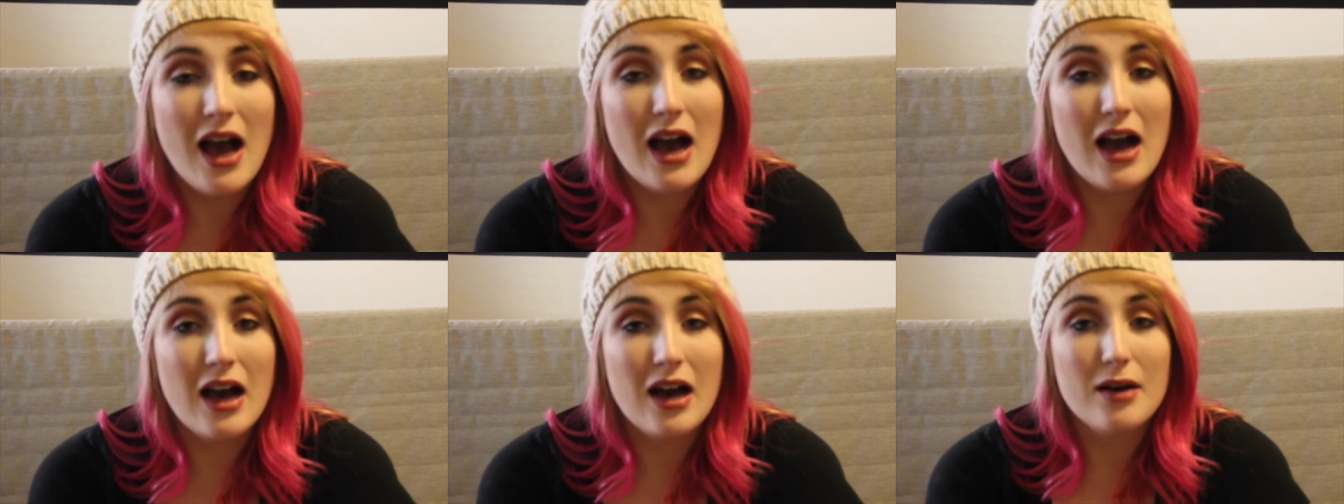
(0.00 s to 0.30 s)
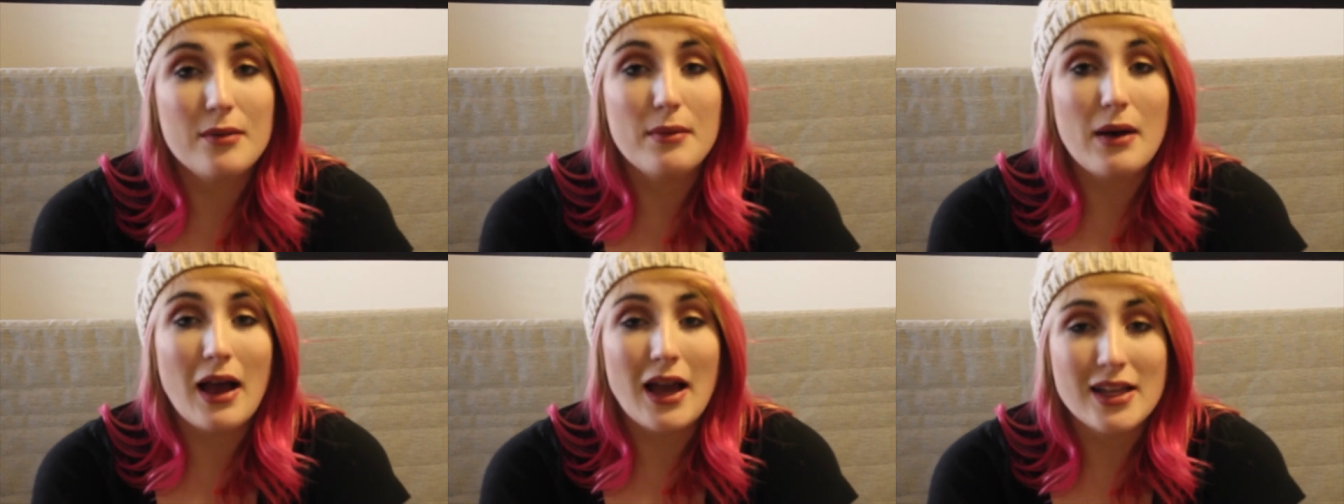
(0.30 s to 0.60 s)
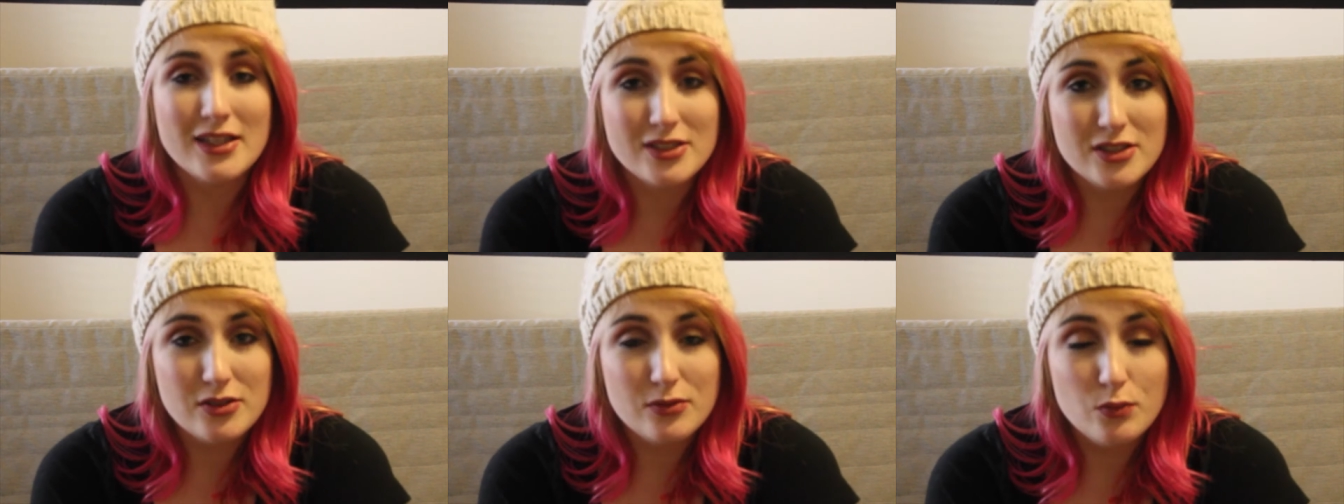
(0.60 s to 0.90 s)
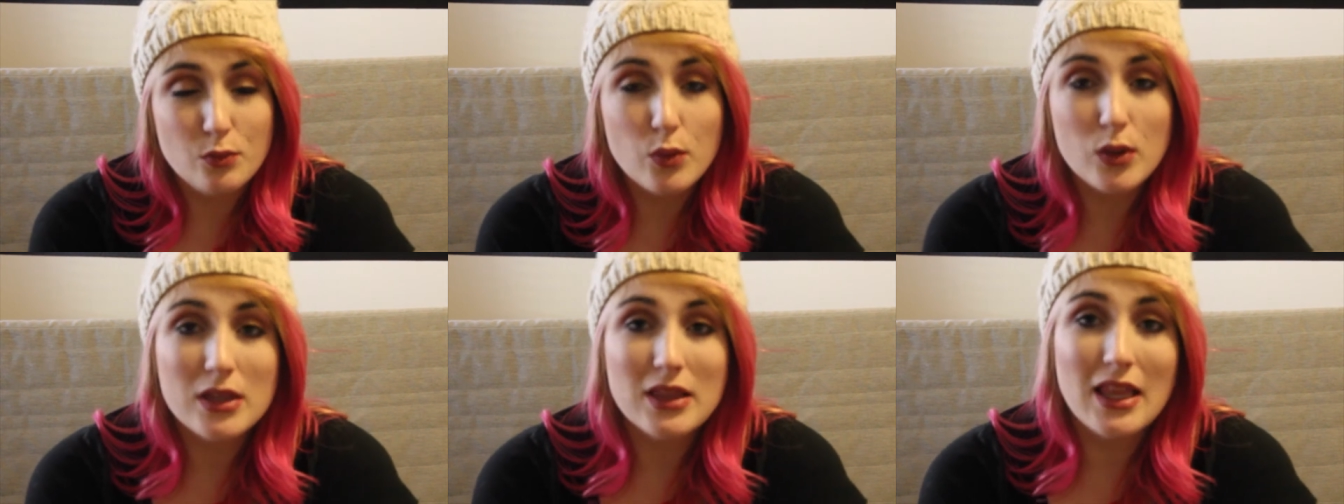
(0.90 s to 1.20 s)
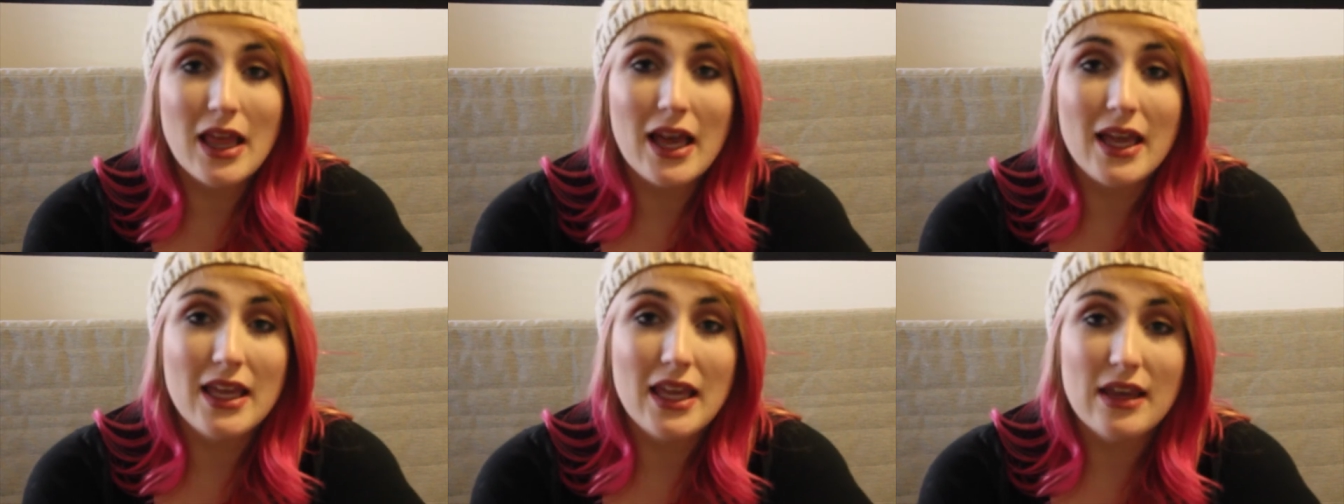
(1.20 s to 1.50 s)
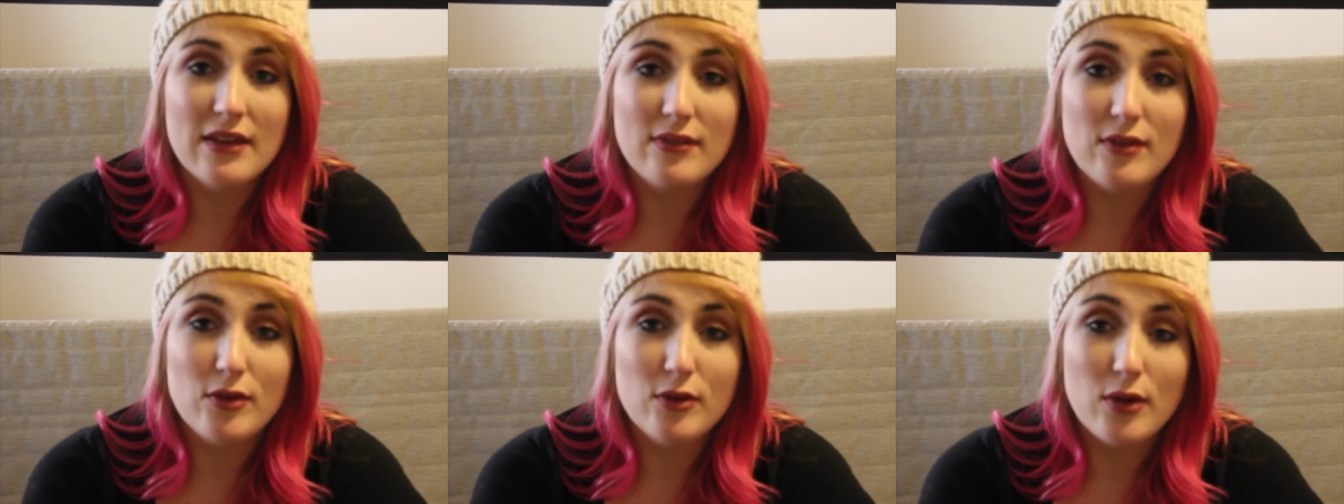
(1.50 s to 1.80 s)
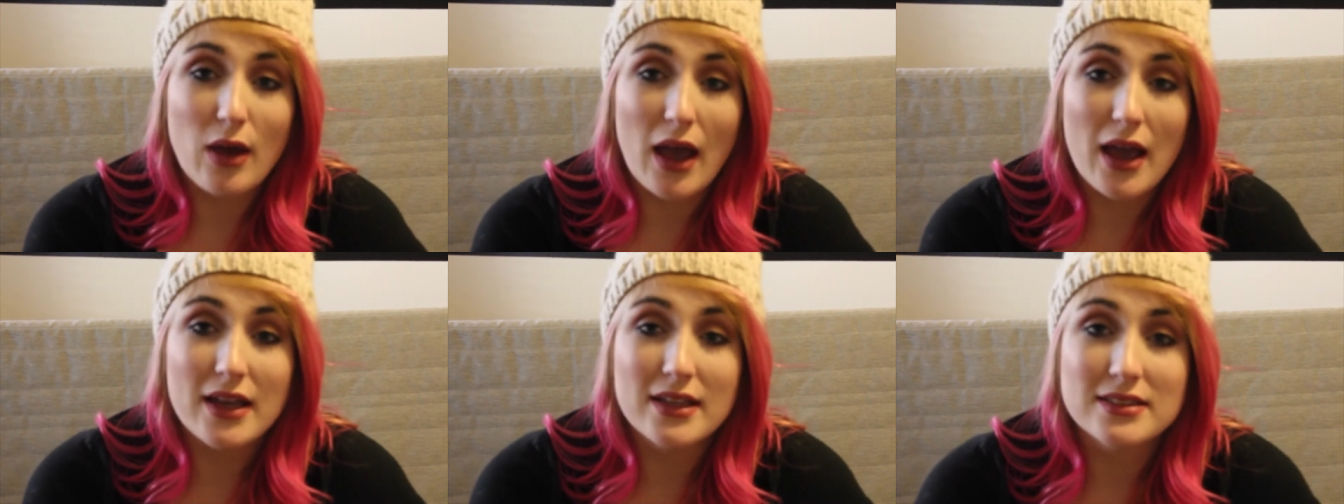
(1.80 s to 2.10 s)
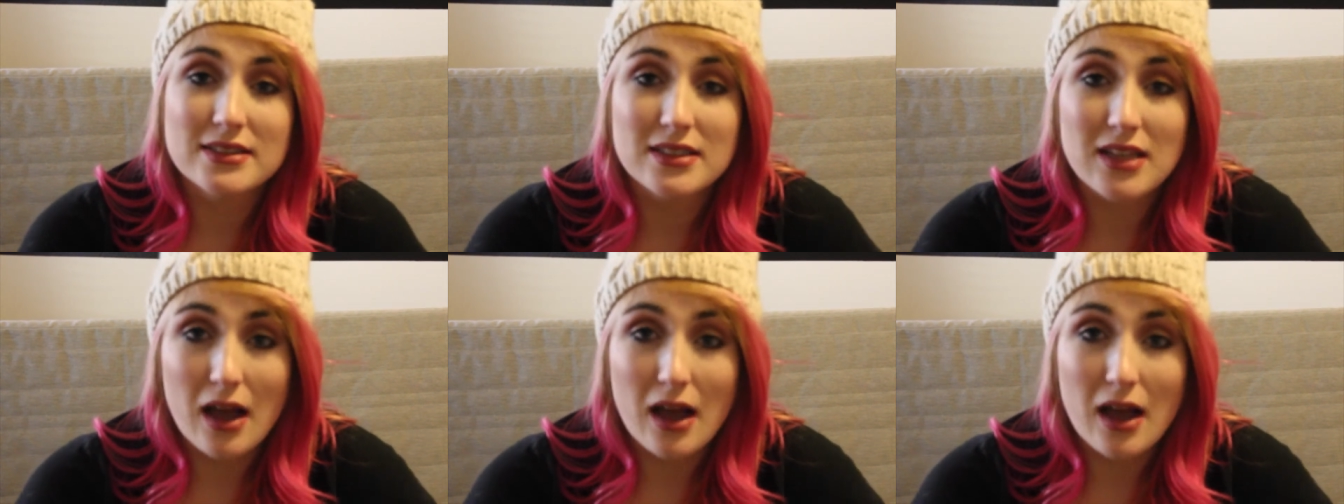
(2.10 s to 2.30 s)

I would like if you guys